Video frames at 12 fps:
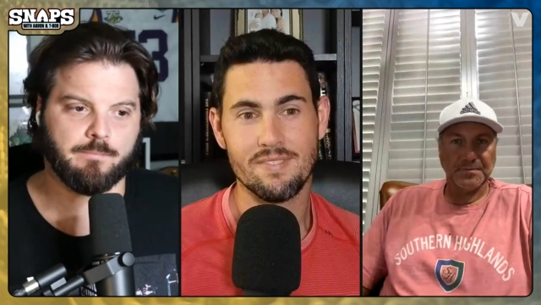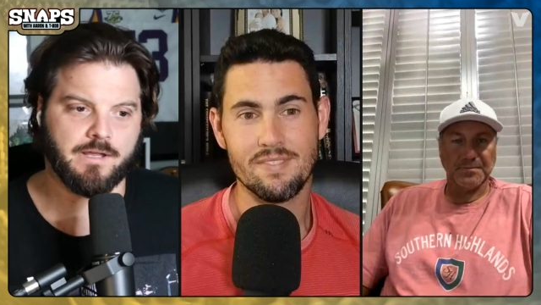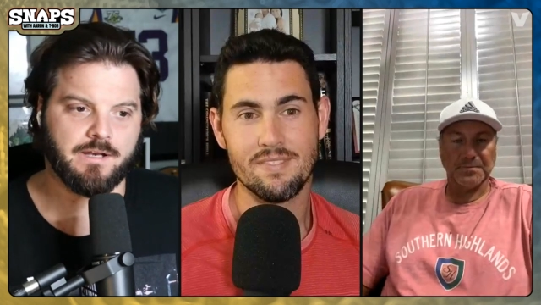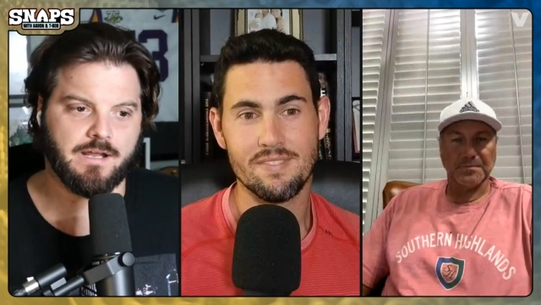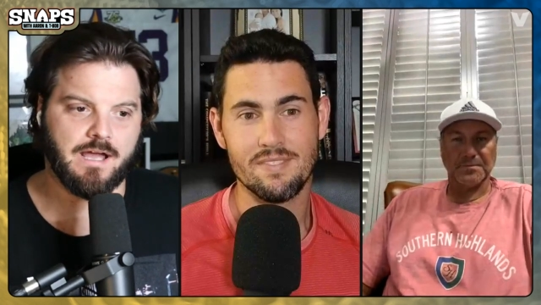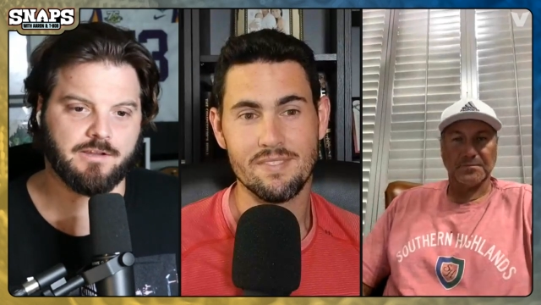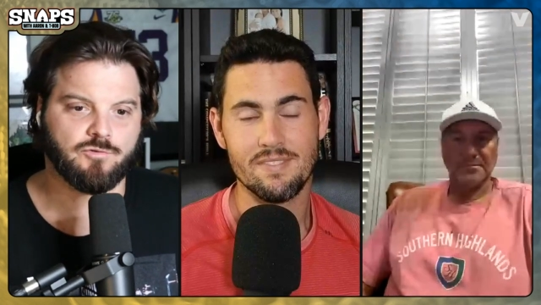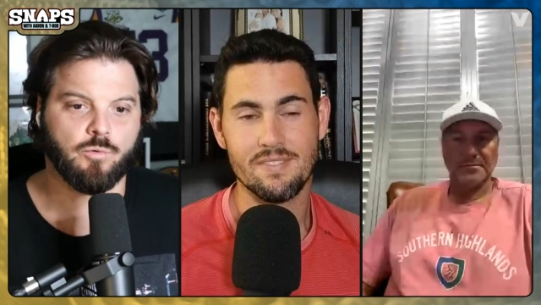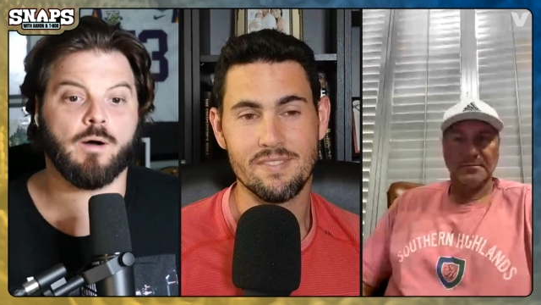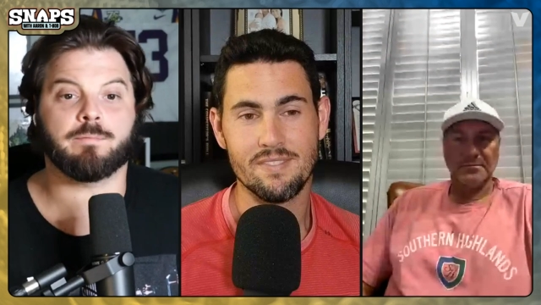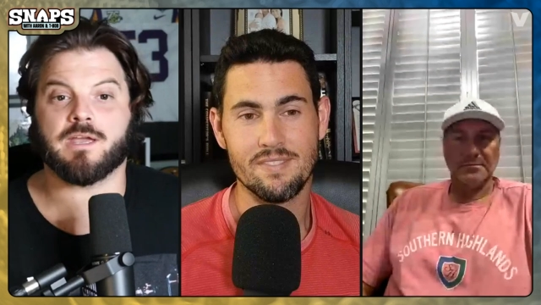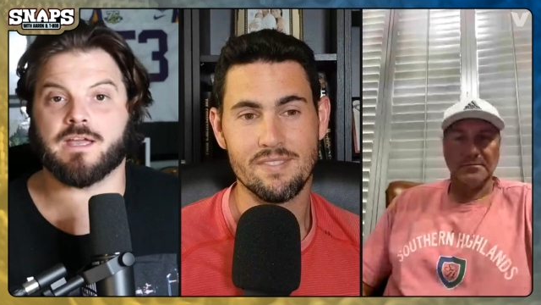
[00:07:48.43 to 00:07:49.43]
Speaker 1: But
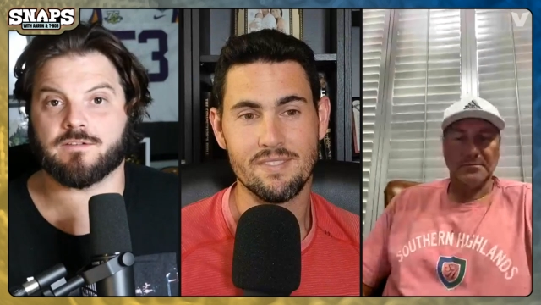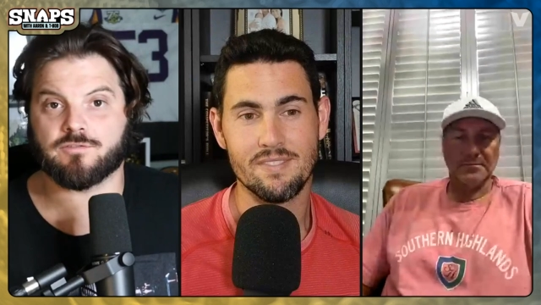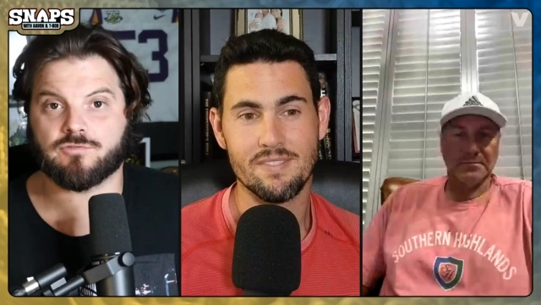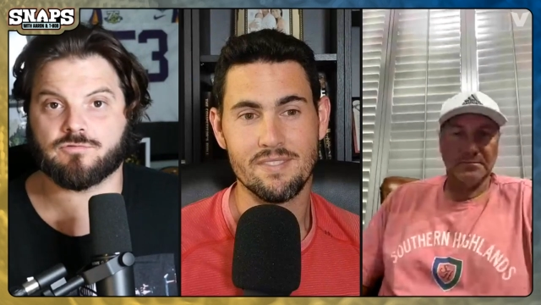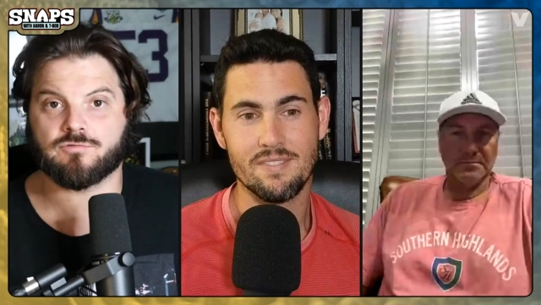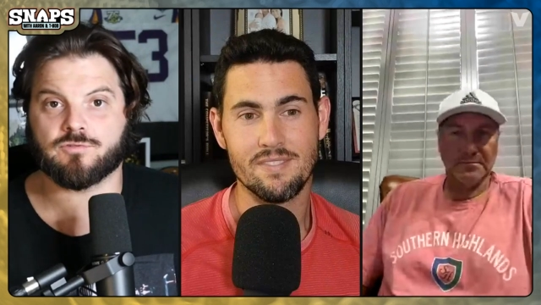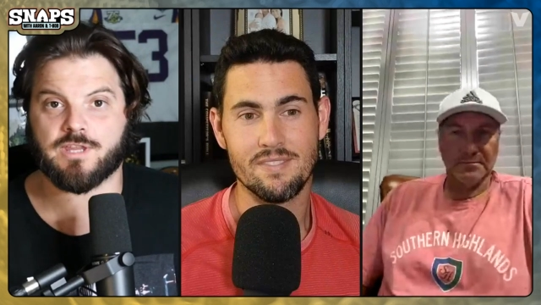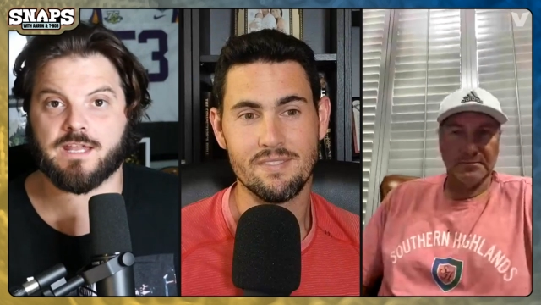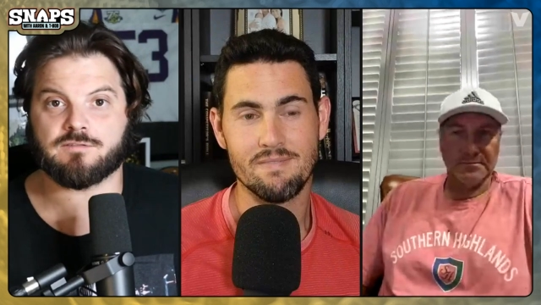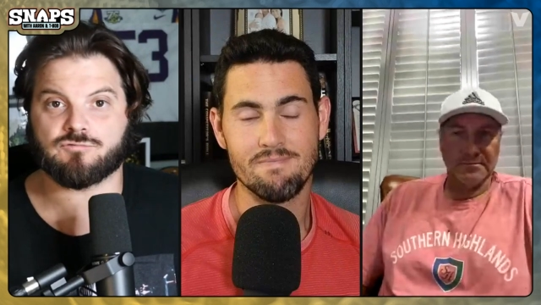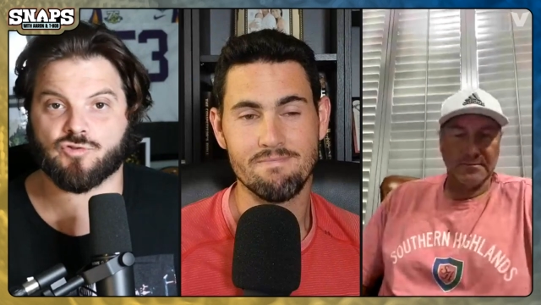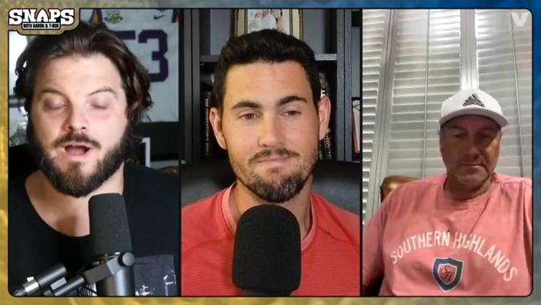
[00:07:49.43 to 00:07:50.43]
Swamp Kings
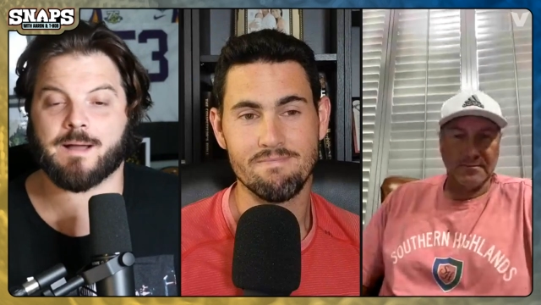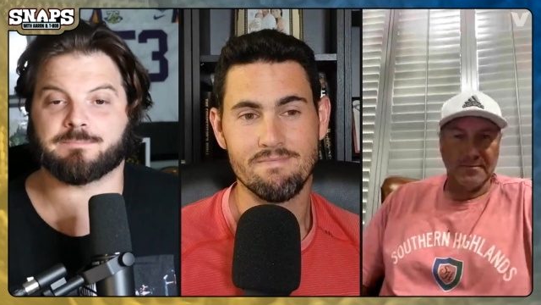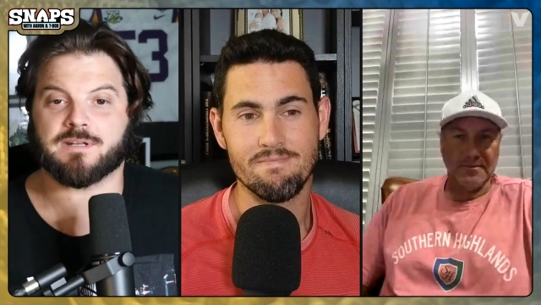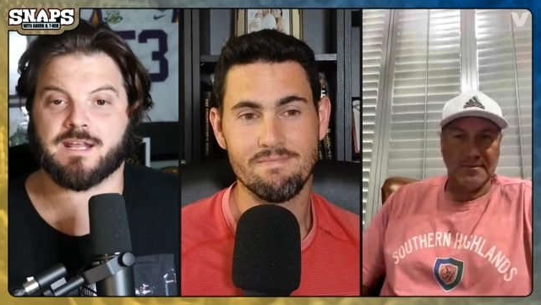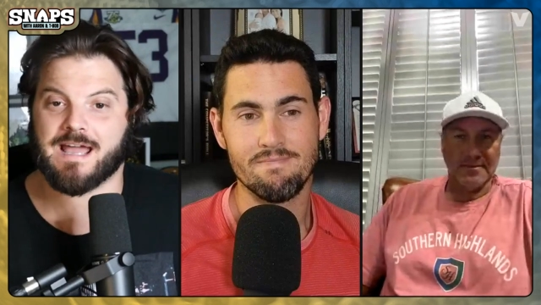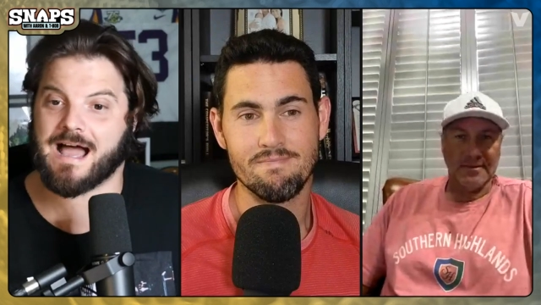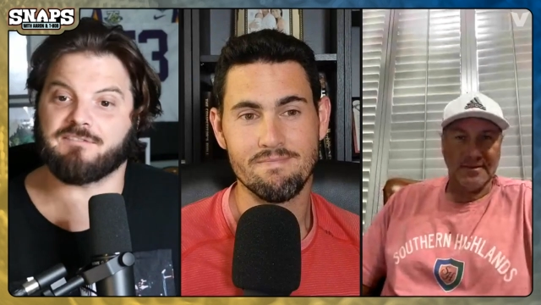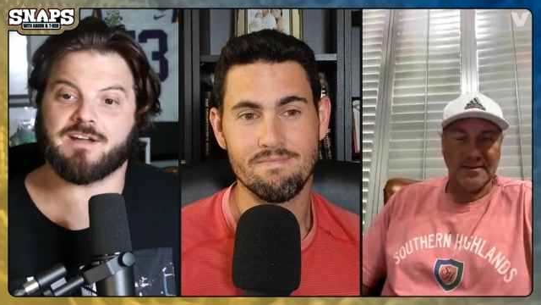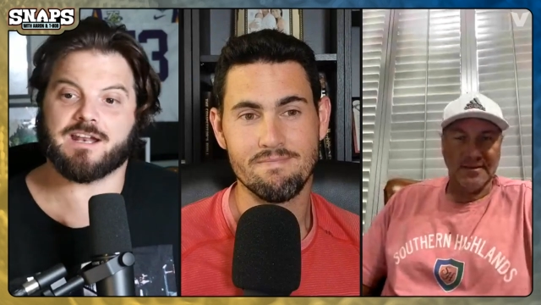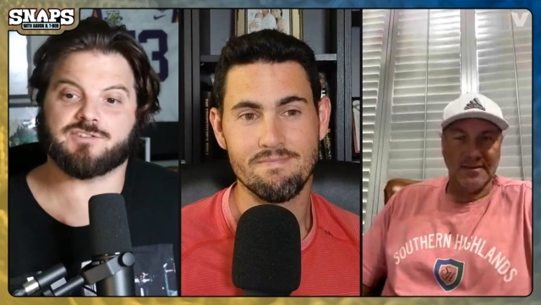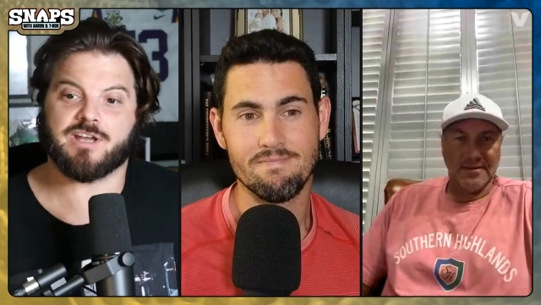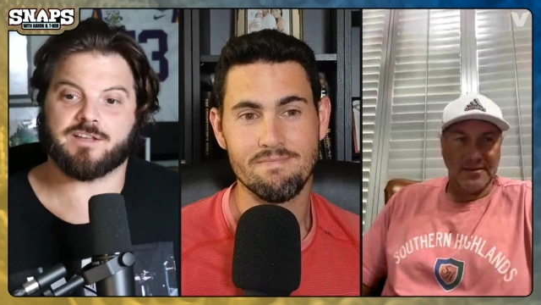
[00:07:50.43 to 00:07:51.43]
did drop today. I haven't
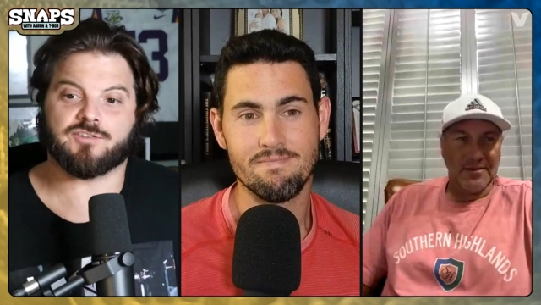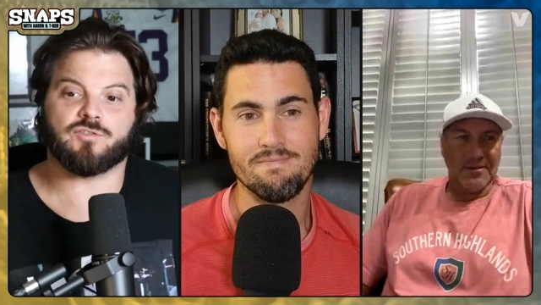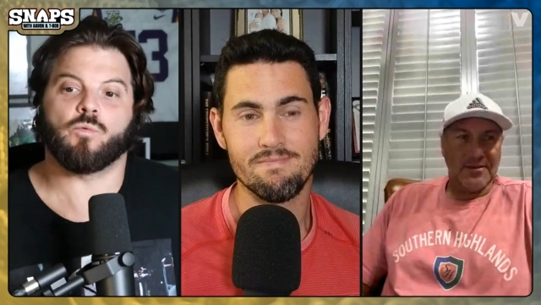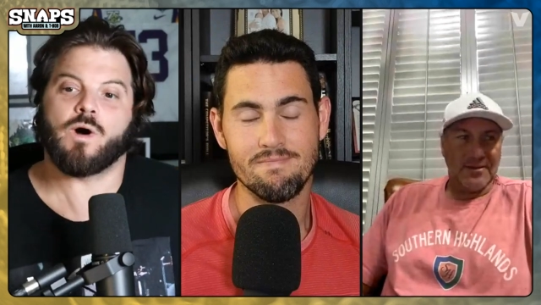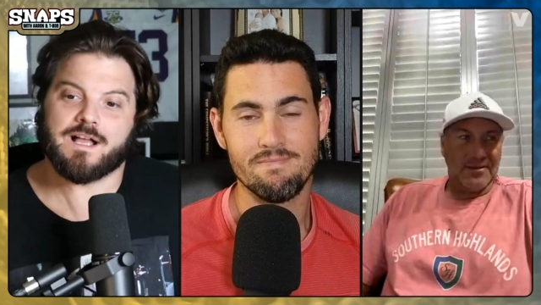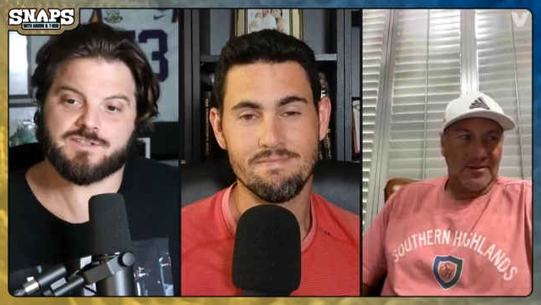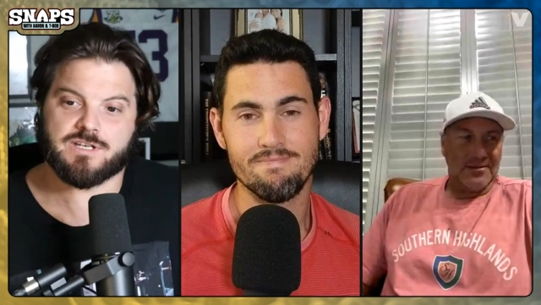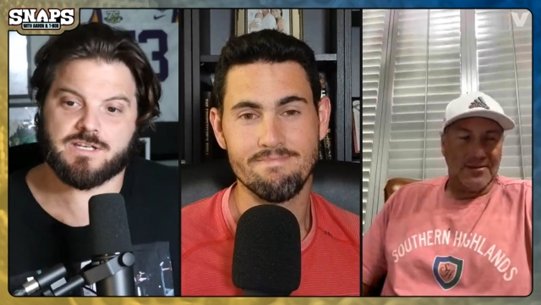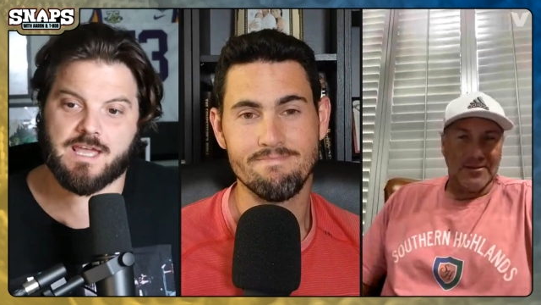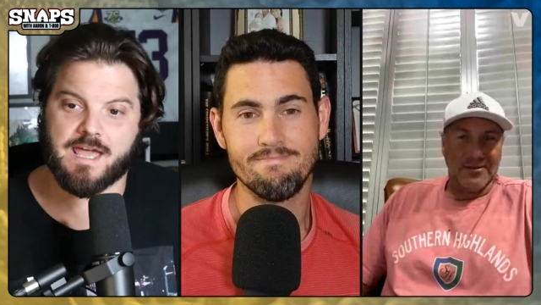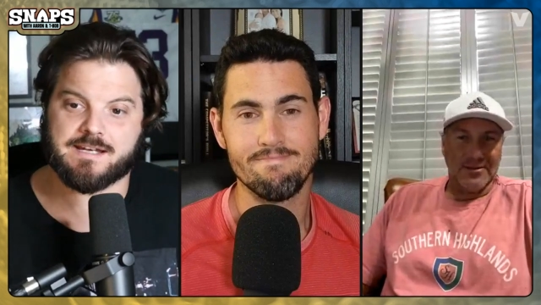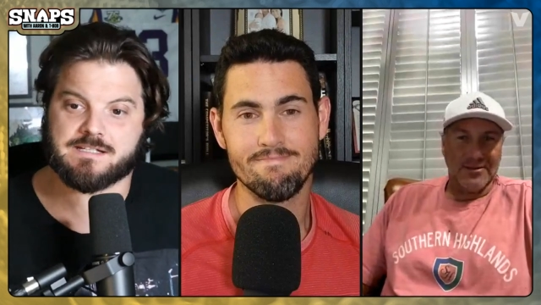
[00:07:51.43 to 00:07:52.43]
got a chance to watch it
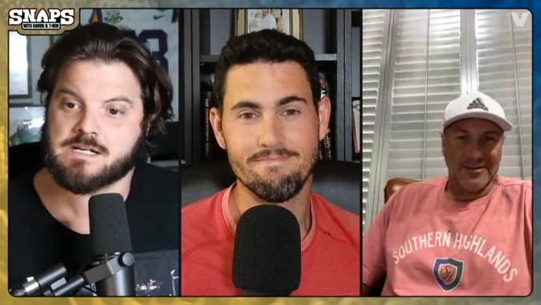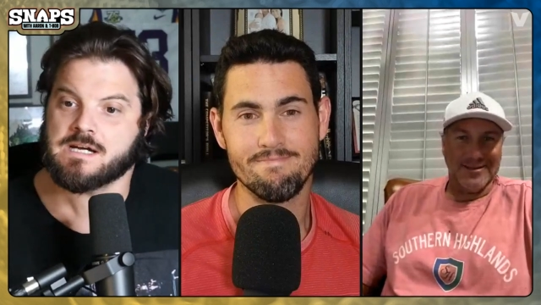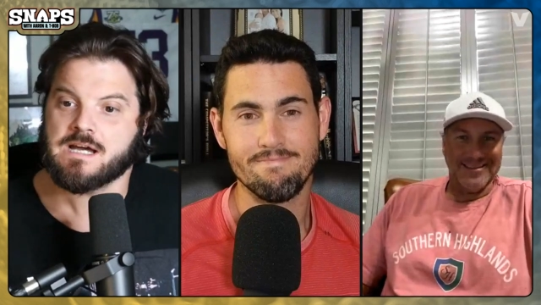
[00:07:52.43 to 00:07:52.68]
yet.